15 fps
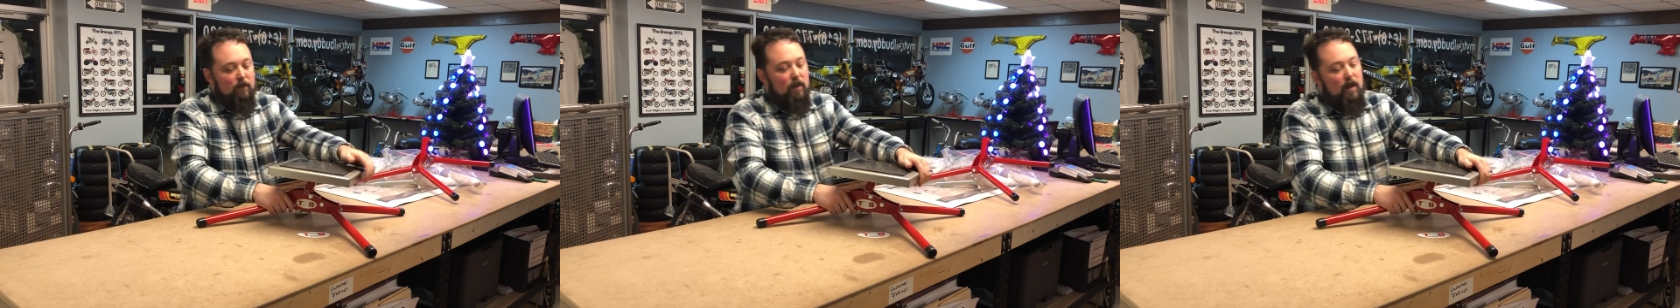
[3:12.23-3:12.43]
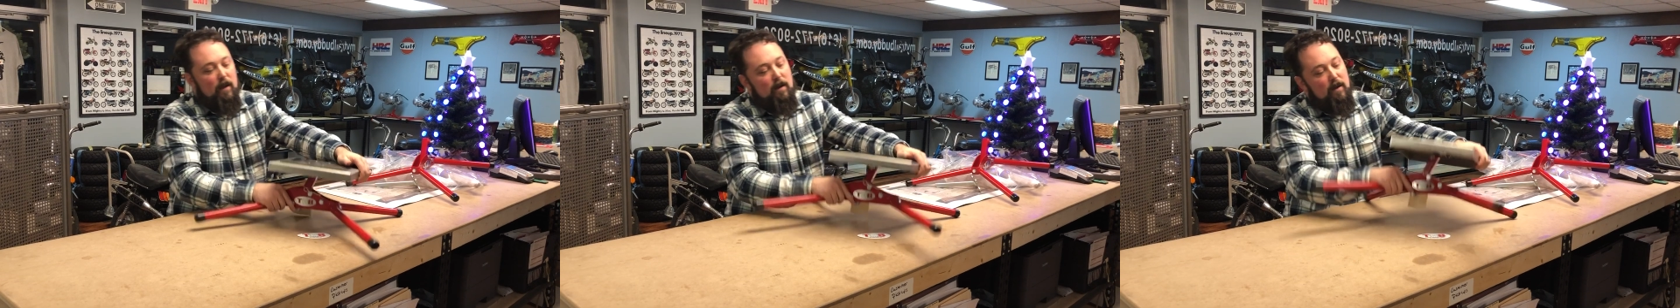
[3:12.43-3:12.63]

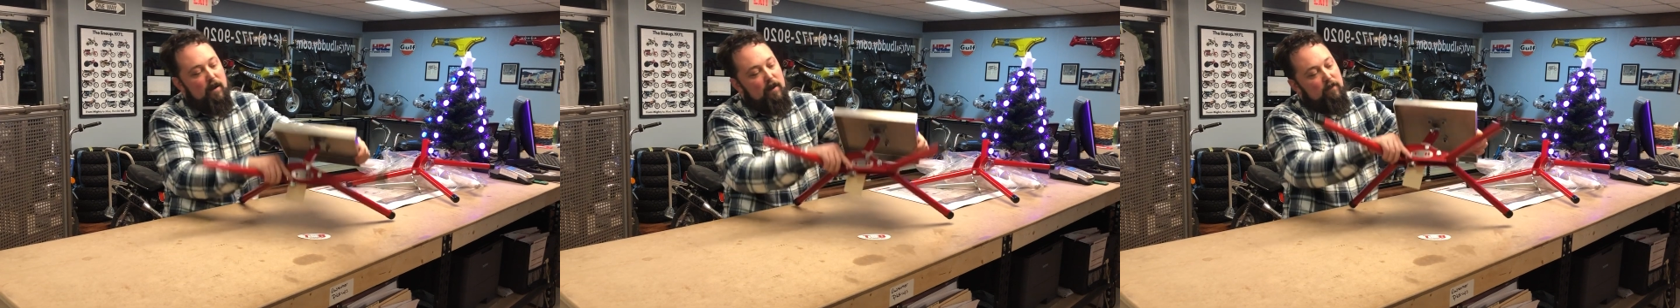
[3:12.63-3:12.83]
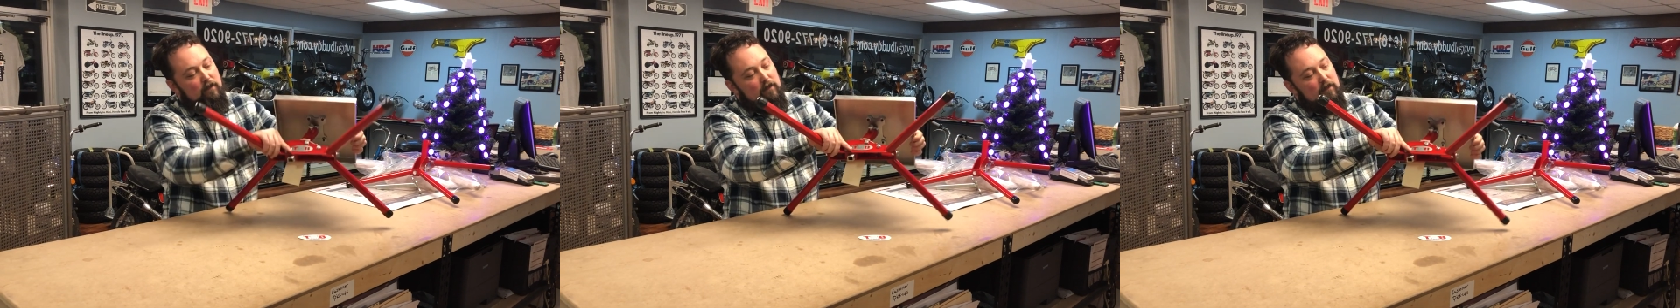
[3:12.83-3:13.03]
and
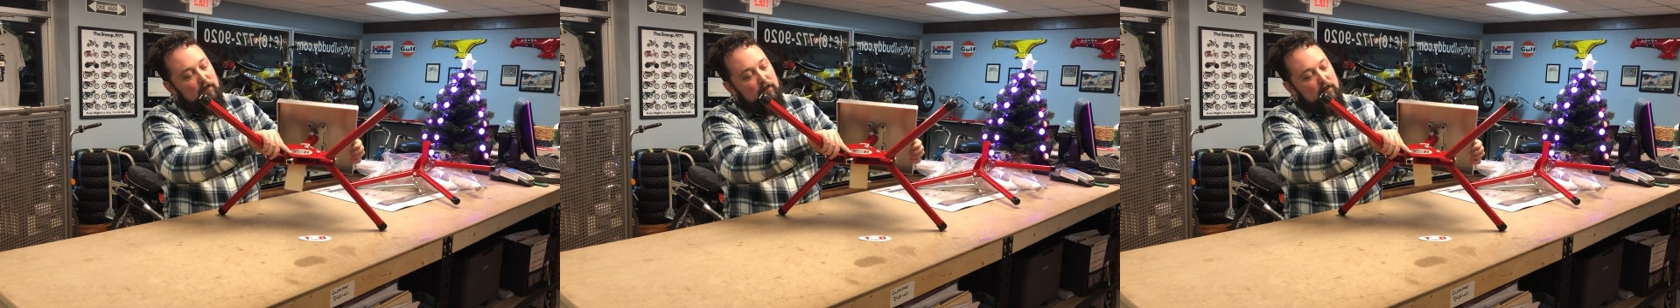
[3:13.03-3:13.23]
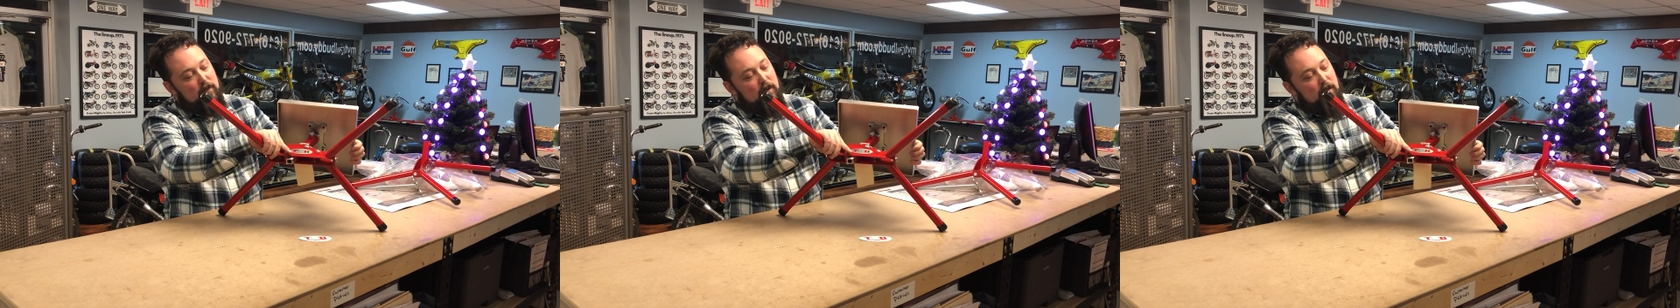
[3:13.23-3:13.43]
nuts,
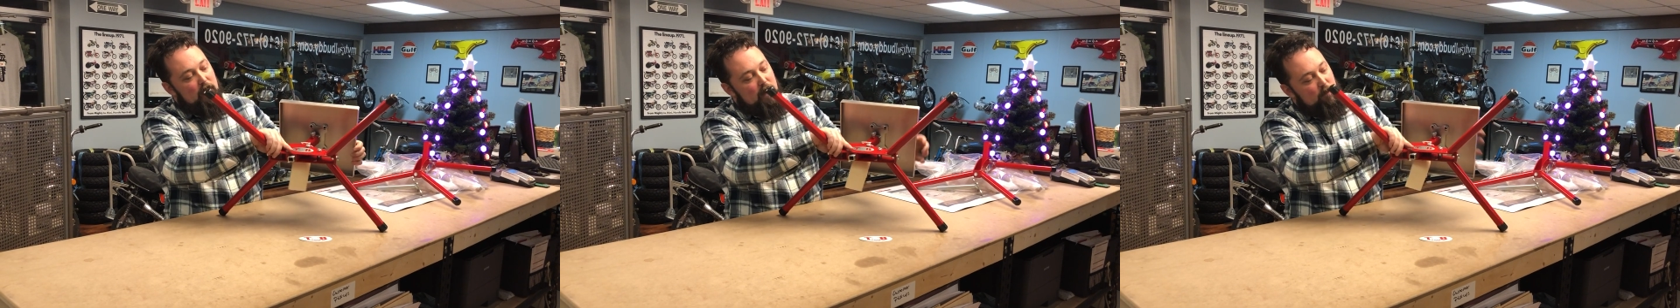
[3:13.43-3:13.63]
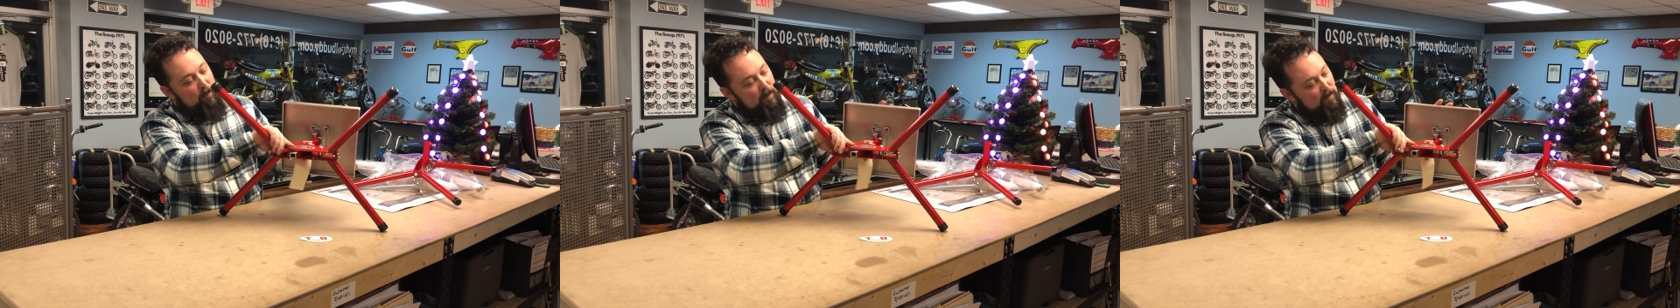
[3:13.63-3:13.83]

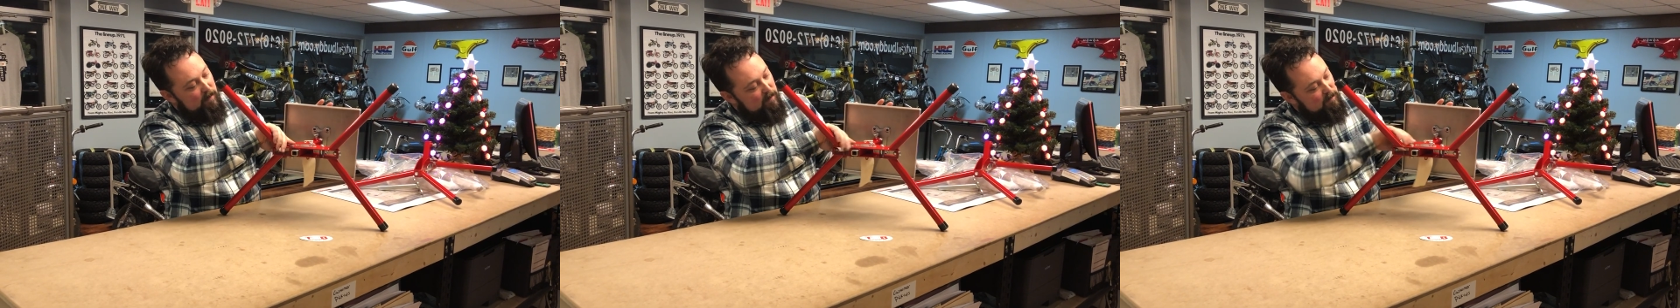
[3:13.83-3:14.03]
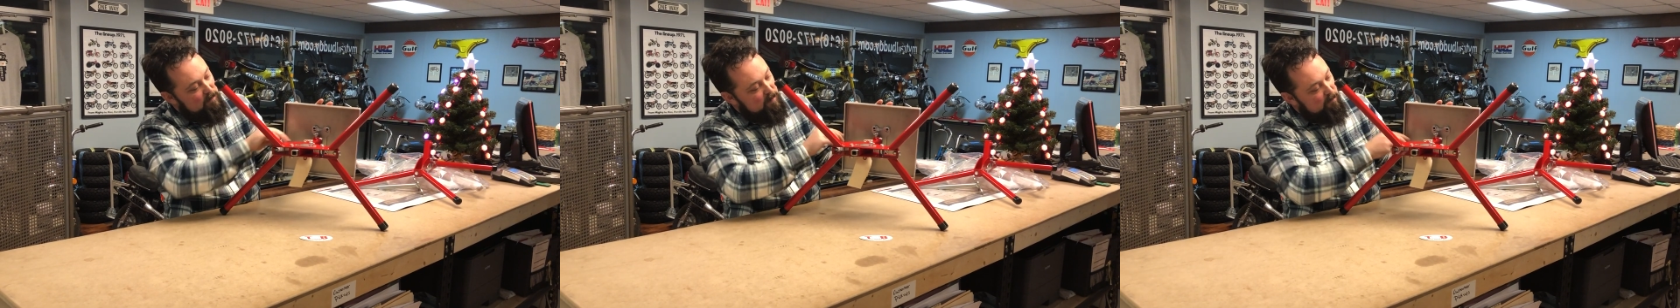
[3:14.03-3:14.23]
and what it
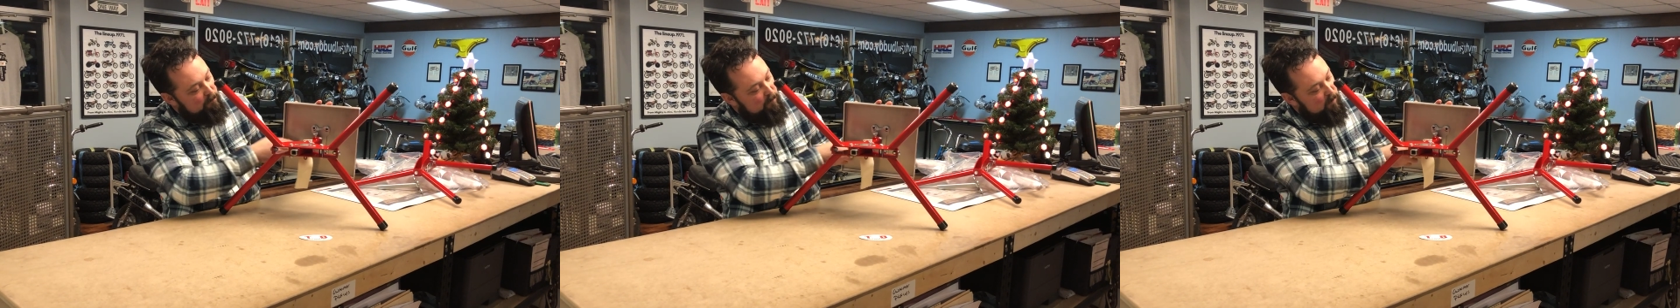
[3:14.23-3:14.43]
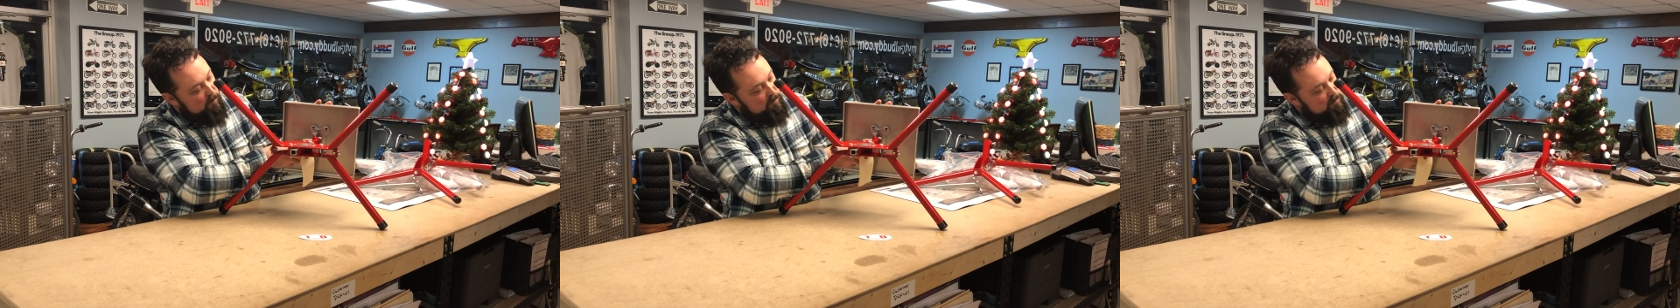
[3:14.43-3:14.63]
does is it
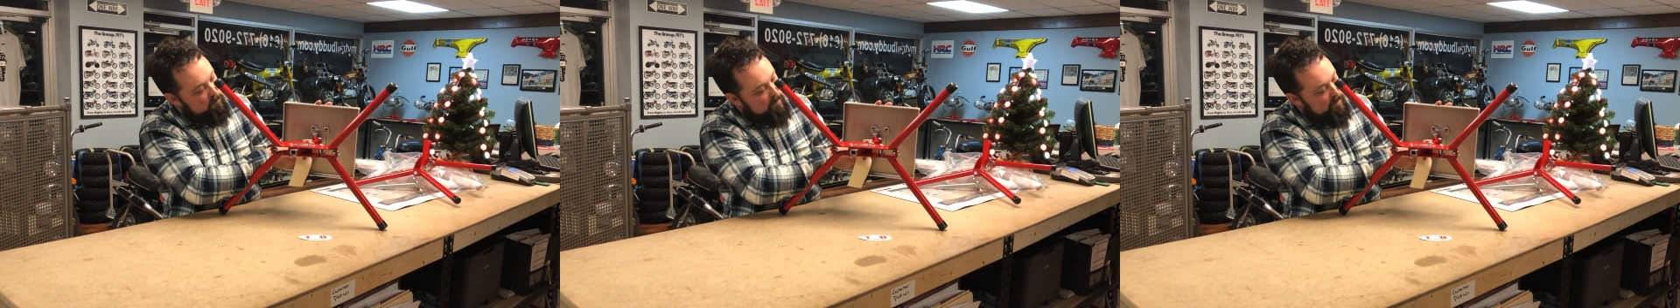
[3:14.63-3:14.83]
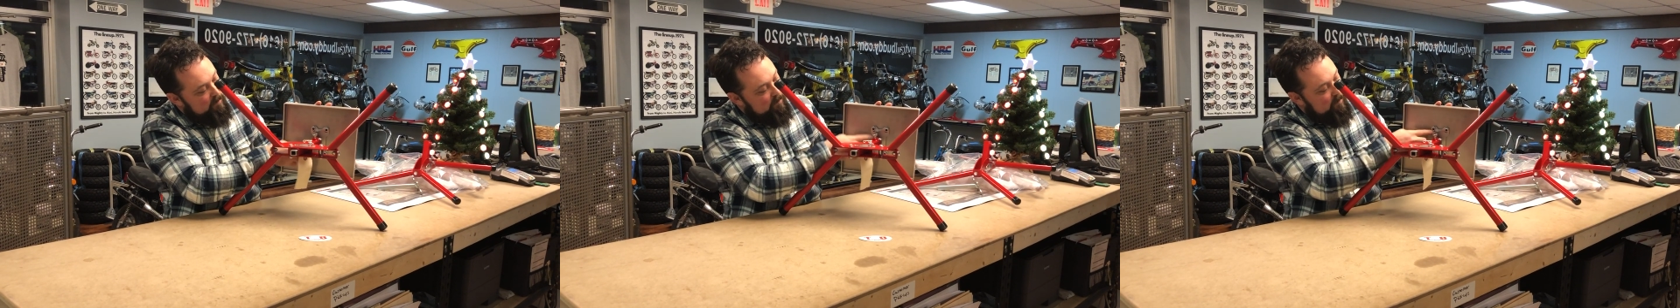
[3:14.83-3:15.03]
bolts
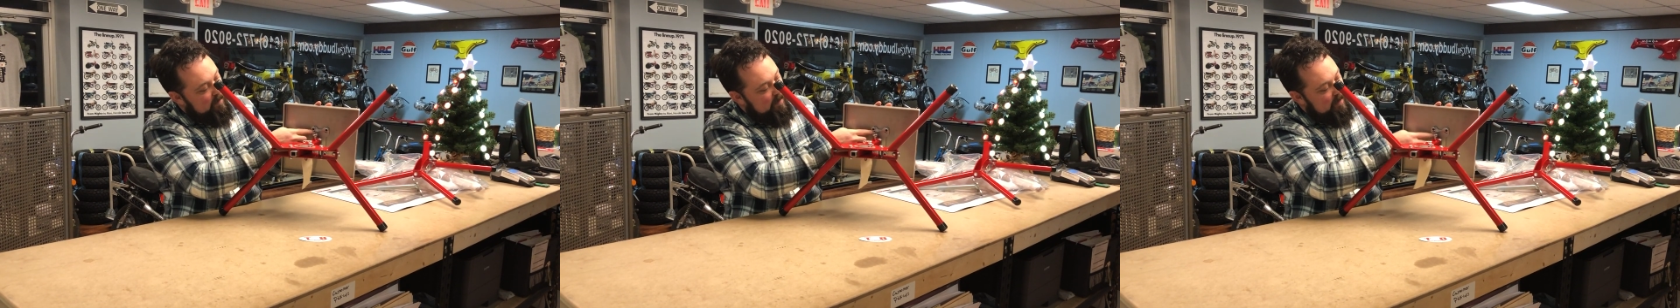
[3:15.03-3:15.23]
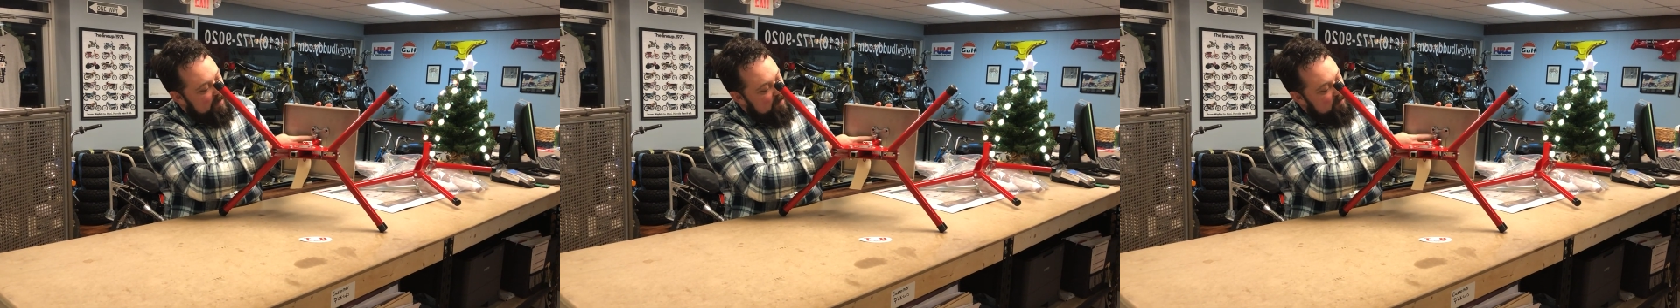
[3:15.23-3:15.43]
right to
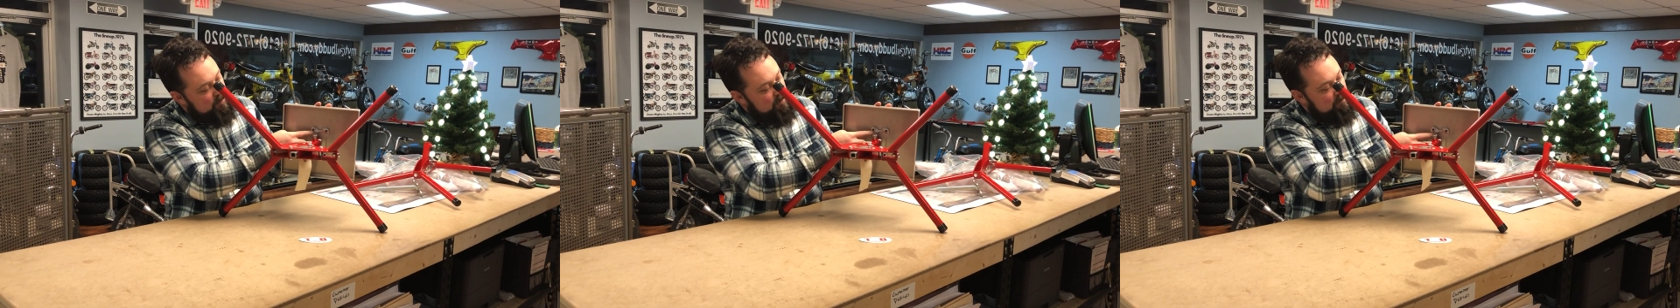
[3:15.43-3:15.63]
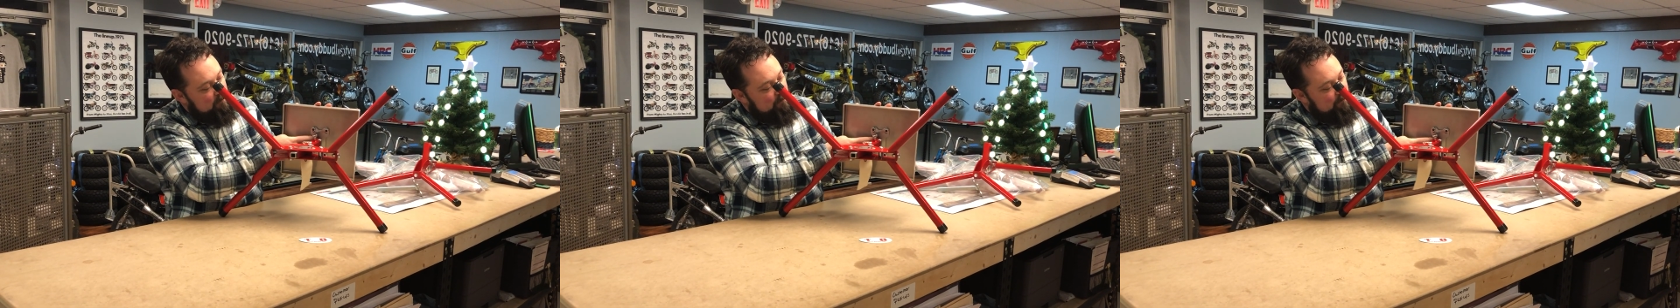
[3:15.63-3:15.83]
that
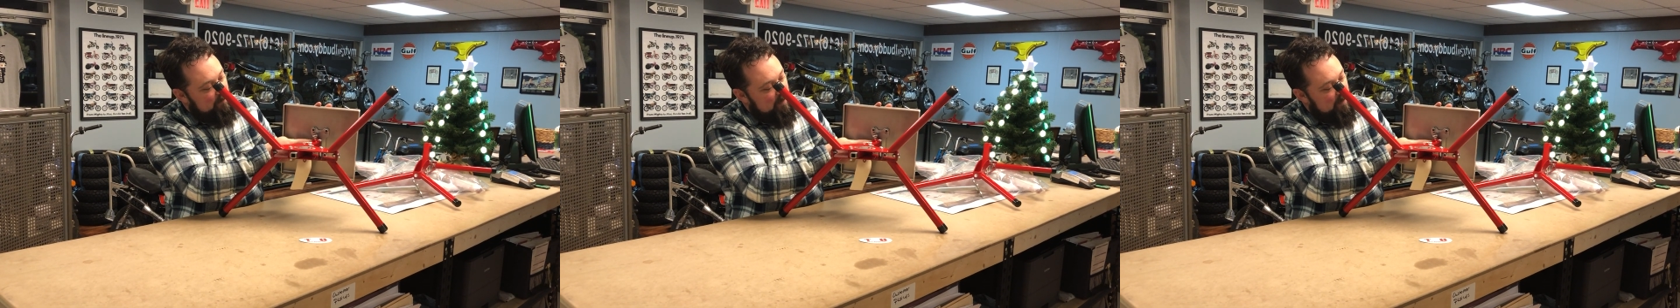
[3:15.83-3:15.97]
engine